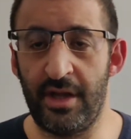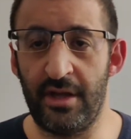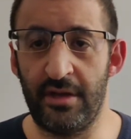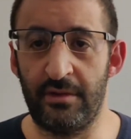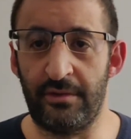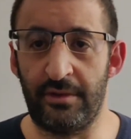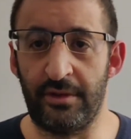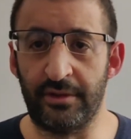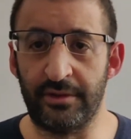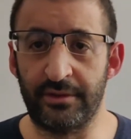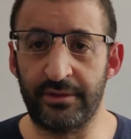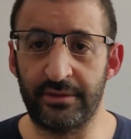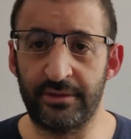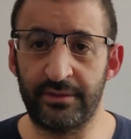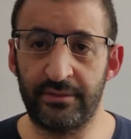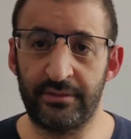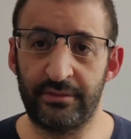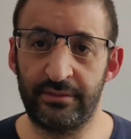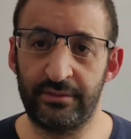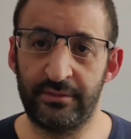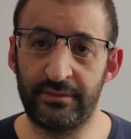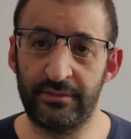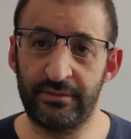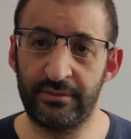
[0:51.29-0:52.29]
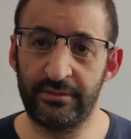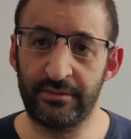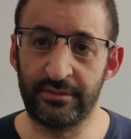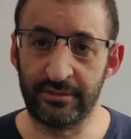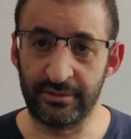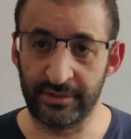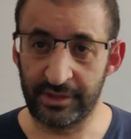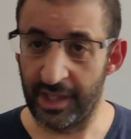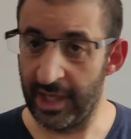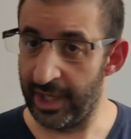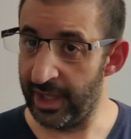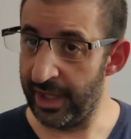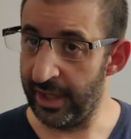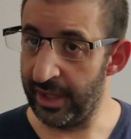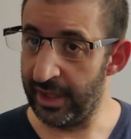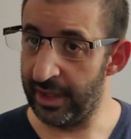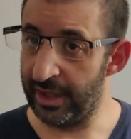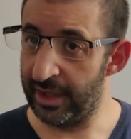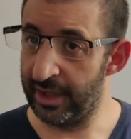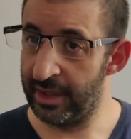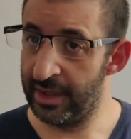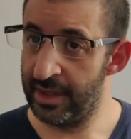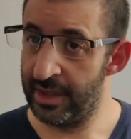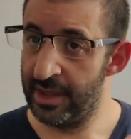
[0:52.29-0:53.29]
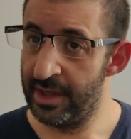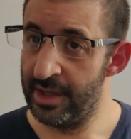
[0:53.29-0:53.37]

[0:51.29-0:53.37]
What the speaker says: hello world. Okay?